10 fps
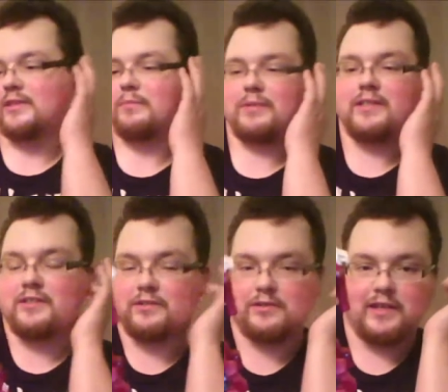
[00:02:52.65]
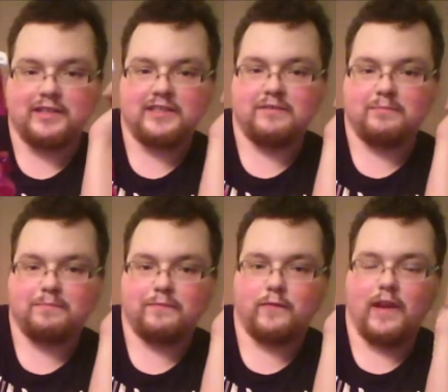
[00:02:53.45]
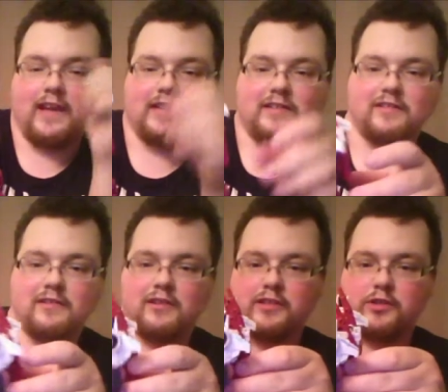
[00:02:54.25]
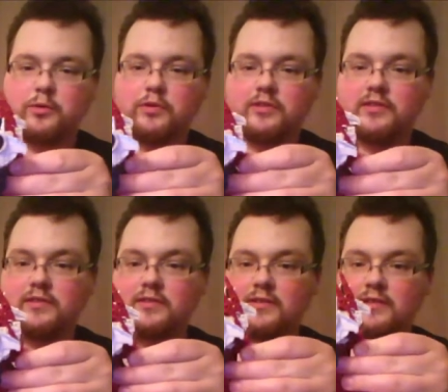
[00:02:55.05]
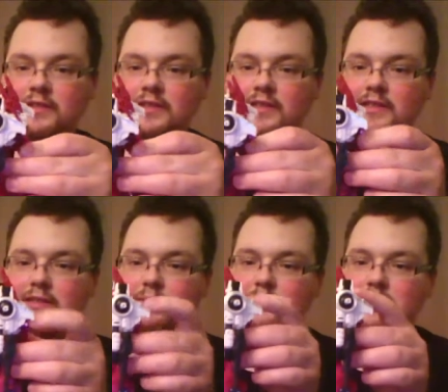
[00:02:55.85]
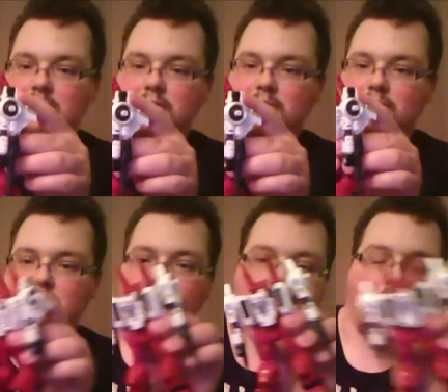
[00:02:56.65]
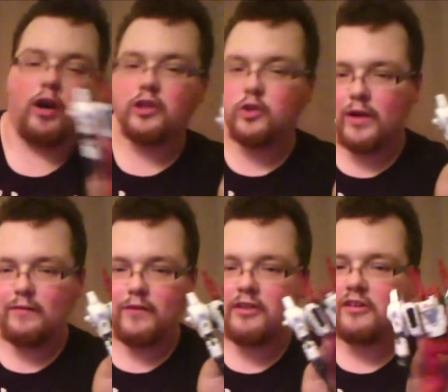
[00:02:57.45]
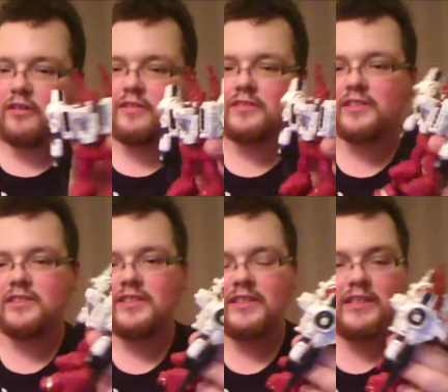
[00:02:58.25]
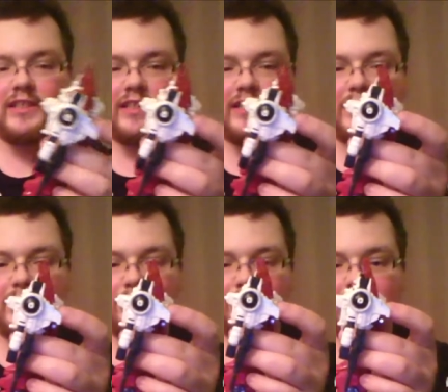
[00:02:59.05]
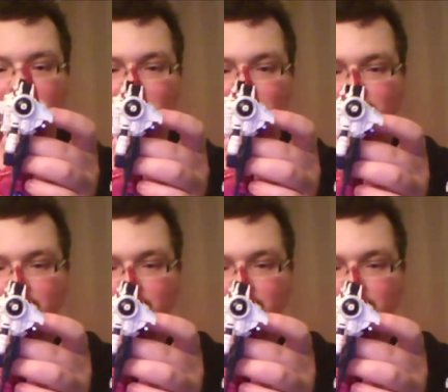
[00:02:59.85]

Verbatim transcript: but he's also got these fans on his shoulders, which aren't quite VTOLs, but